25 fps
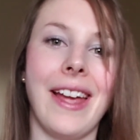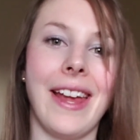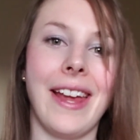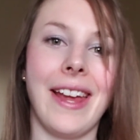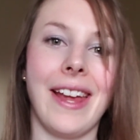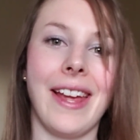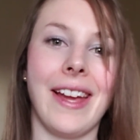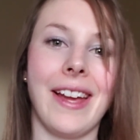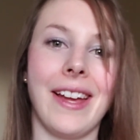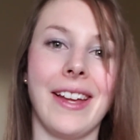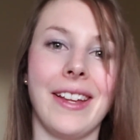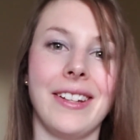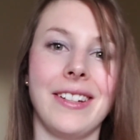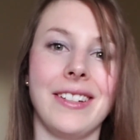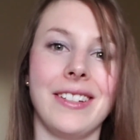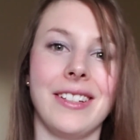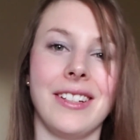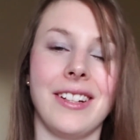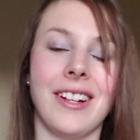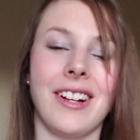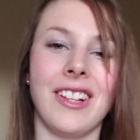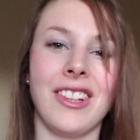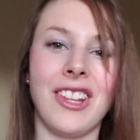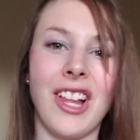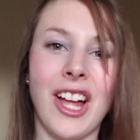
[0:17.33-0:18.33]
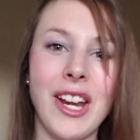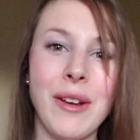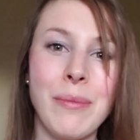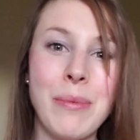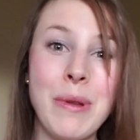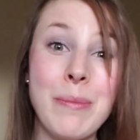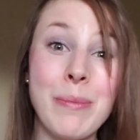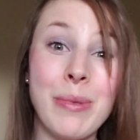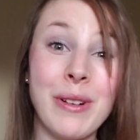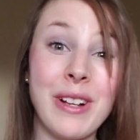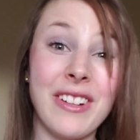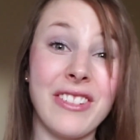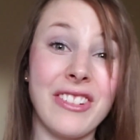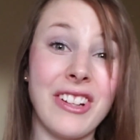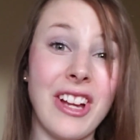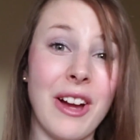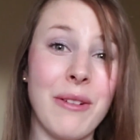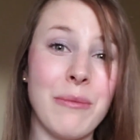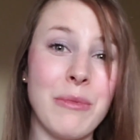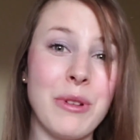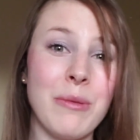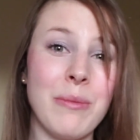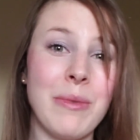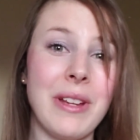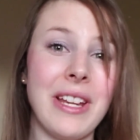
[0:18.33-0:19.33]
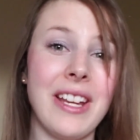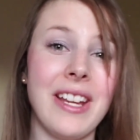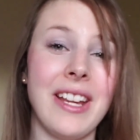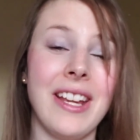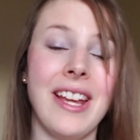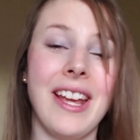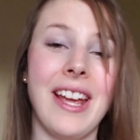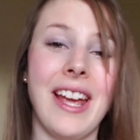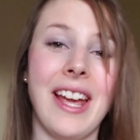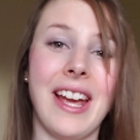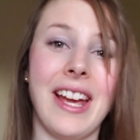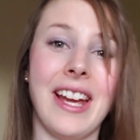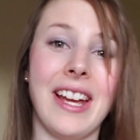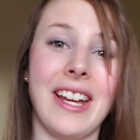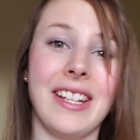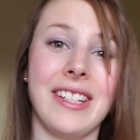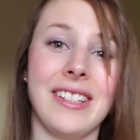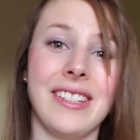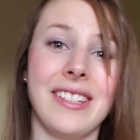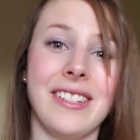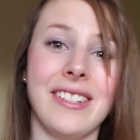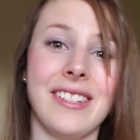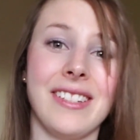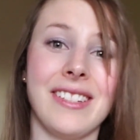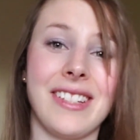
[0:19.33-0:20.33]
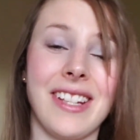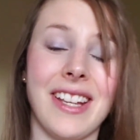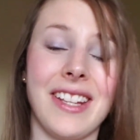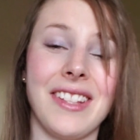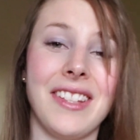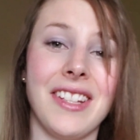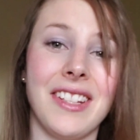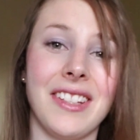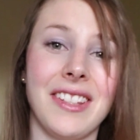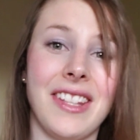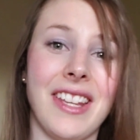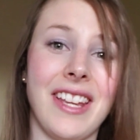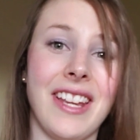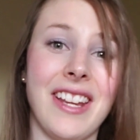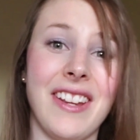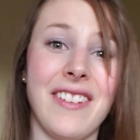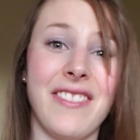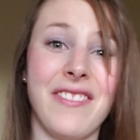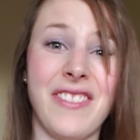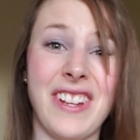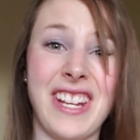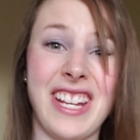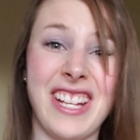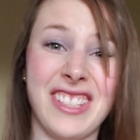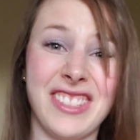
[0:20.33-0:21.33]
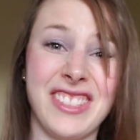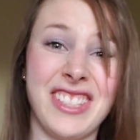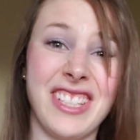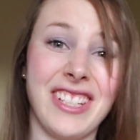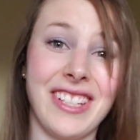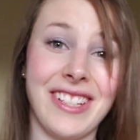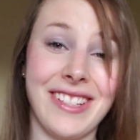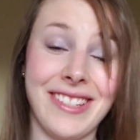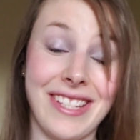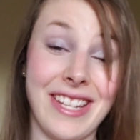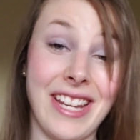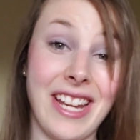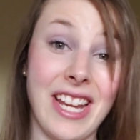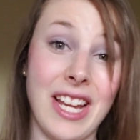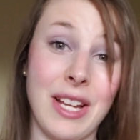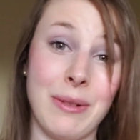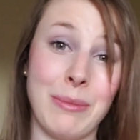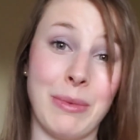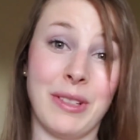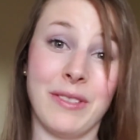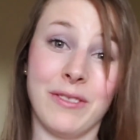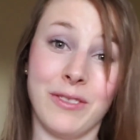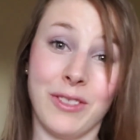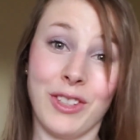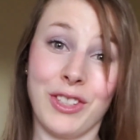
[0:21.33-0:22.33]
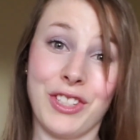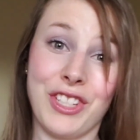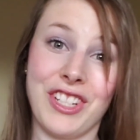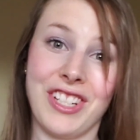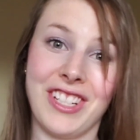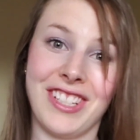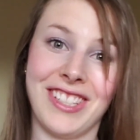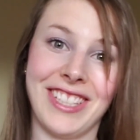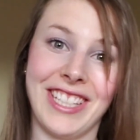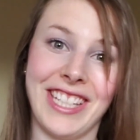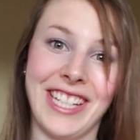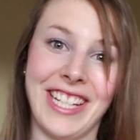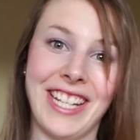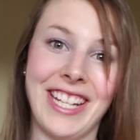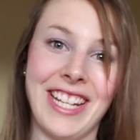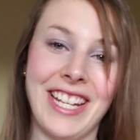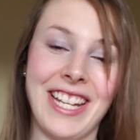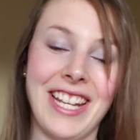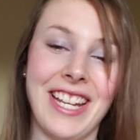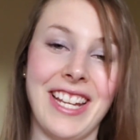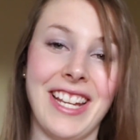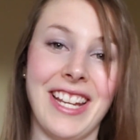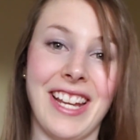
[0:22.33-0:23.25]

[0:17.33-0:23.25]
and a lot of people have come to me and said that they failed their exam, unfortunately,